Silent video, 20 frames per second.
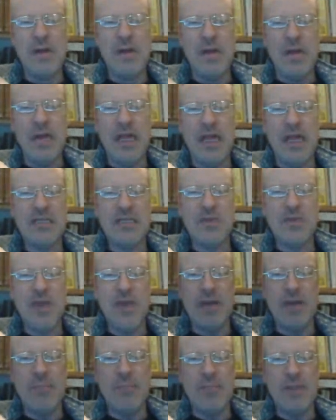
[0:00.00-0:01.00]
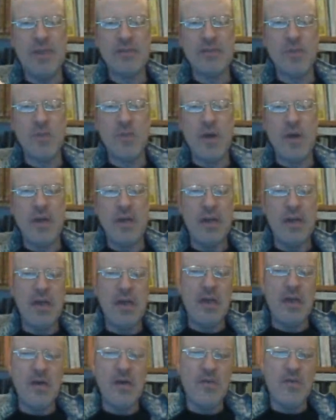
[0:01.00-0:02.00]
x squared plus 1.
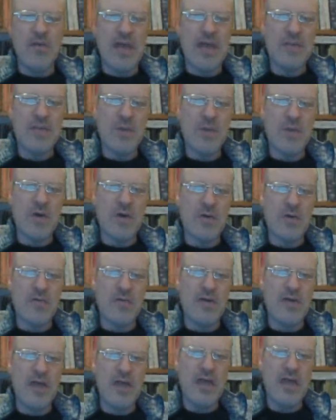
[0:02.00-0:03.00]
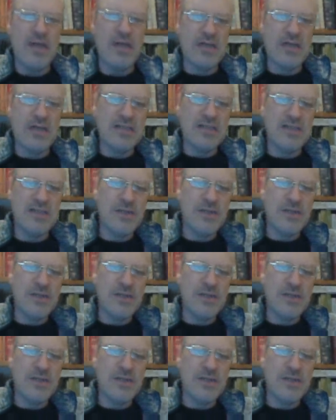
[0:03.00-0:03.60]
Oh, that part over here, that is u,